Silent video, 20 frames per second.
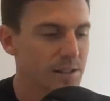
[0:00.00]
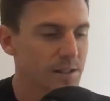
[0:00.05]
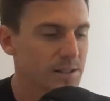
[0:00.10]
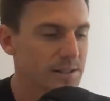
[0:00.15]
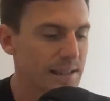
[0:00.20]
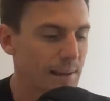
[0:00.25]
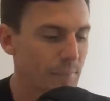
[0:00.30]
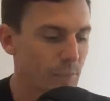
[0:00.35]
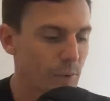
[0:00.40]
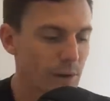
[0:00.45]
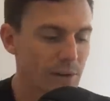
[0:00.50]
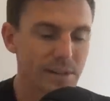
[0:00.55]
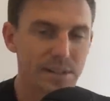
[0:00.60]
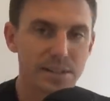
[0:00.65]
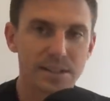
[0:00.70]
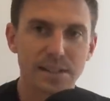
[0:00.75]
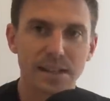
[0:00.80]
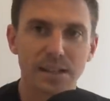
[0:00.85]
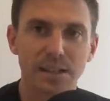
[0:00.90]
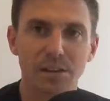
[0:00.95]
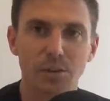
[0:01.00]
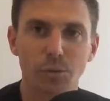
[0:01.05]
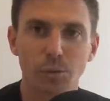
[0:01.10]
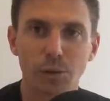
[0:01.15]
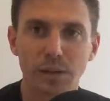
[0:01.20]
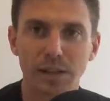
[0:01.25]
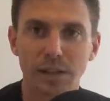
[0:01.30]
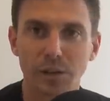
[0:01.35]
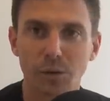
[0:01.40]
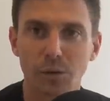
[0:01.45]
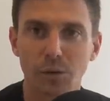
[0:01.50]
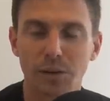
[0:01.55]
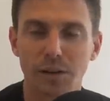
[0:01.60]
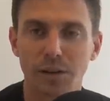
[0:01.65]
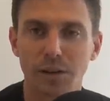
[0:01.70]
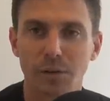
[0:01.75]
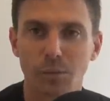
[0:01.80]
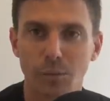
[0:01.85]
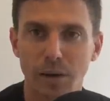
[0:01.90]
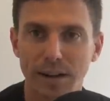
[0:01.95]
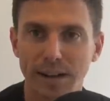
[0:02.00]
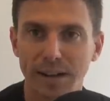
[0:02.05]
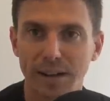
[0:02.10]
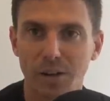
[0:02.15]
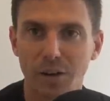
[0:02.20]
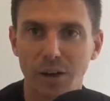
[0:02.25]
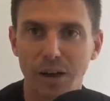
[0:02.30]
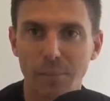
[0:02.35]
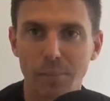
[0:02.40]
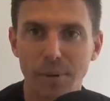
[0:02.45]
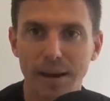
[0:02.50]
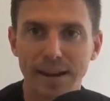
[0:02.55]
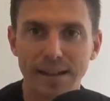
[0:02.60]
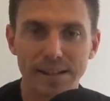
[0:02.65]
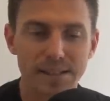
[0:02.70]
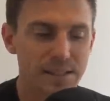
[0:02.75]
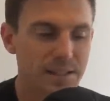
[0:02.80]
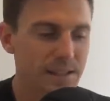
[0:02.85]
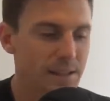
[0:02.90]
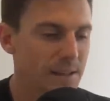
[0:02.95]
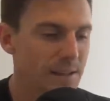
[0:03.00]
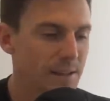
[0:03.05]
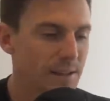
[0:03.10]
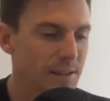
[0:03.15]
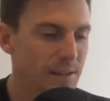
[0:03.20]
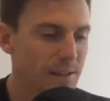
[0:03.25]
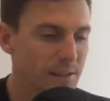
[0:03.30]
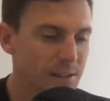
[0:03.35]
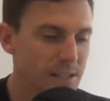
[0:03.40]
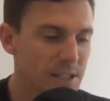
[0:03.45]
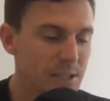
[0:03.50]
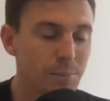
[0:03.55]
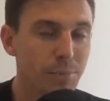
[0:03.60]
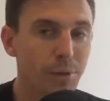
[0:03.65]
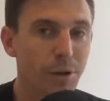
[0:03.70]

Some runners are really good at running at a high pace. This